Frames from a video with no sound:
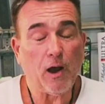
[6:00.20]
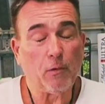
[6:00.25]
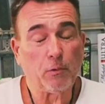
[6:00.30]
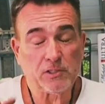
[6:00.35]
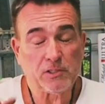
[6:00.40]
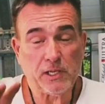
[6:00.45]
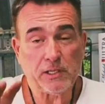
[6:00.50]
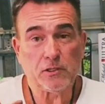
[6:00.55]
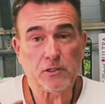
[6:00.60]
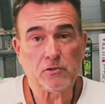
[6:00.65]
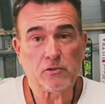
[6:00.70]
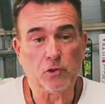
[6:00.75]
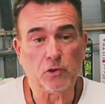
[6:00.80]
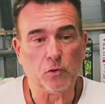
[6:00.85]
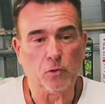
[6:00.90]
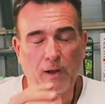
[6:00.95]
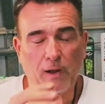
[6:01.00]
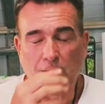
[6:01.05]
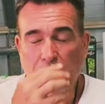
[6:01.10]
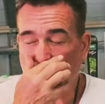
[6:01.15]
will say this
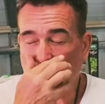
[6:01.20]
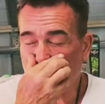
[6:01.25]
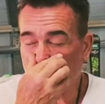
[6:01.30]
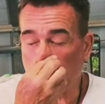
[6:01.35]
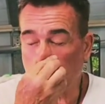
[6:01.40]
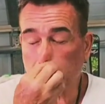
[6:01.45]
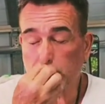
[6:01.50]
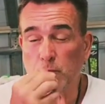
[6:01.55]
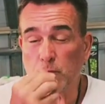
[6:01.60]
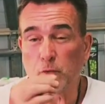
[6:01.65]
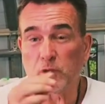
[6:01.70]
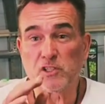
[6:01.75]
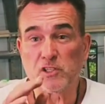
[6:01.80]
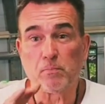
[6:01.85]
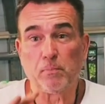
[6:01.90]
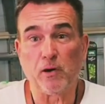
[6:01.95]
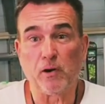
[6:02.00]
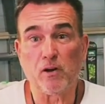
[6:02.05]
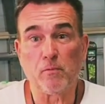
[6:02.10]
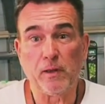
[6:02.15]
too. I've also
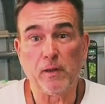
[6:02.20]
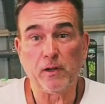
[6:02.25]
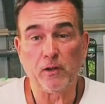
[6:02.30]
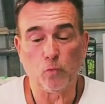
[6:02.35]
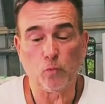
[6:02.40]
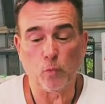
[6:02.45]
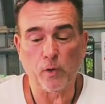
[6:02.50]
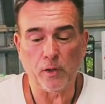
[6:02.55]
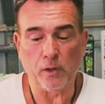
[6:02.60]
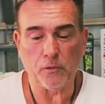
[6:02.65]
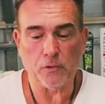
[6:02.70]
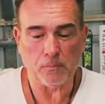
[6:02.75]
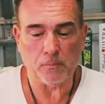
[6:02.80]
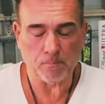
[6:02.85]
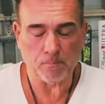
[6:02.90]
experimented with